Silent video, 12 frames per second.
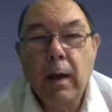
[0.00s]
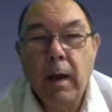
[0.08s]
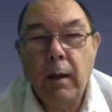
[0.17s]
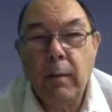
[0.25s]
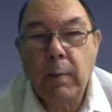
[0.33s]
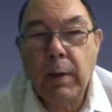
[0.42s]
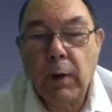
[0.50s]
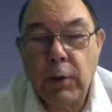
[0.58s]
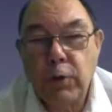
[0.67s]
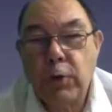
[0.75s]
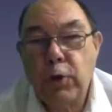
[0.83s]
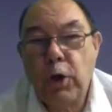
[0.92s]
And
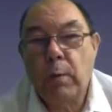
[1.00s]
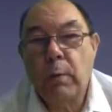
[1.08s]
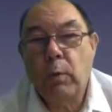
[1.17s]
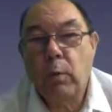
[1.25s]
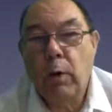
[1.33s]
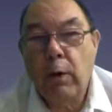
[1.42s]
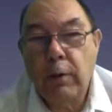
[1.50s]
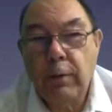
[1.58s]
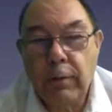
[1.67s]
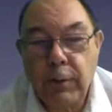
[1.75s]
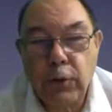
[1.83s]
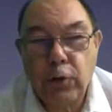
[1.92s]
because the German word
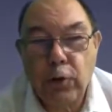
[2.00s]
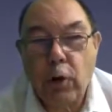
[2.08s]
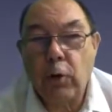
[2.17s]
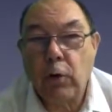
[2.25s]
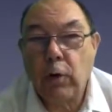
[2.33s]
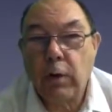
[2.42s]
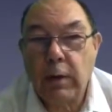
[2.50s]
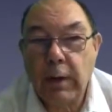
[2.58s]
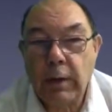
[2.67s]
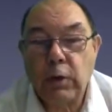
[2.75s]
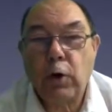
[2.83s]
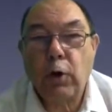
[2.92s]
for strong
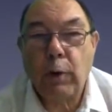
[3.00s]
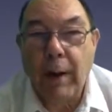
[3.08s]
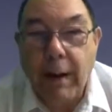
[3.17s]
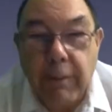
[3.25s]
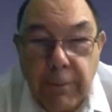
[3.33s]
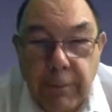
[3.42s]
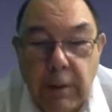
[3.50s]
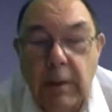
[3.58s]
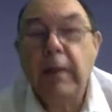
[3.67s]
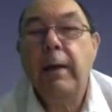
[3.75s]
is Kraft,